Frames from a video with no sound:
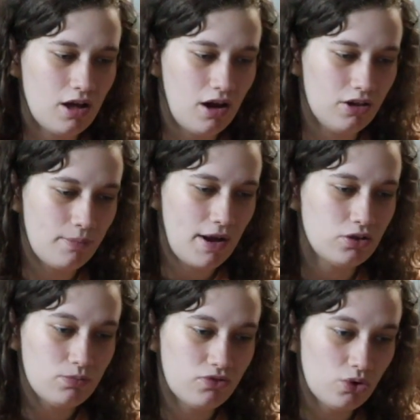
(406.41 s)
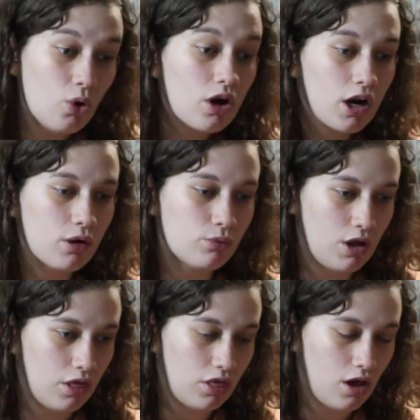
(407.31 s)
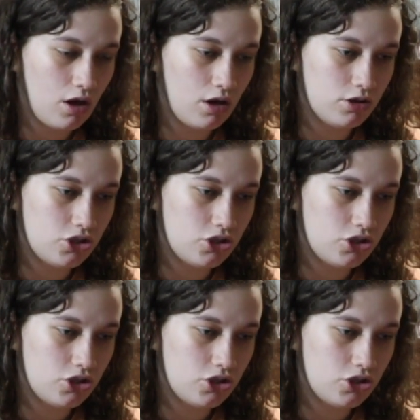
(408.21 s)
uh, on the bathroom floor with uh,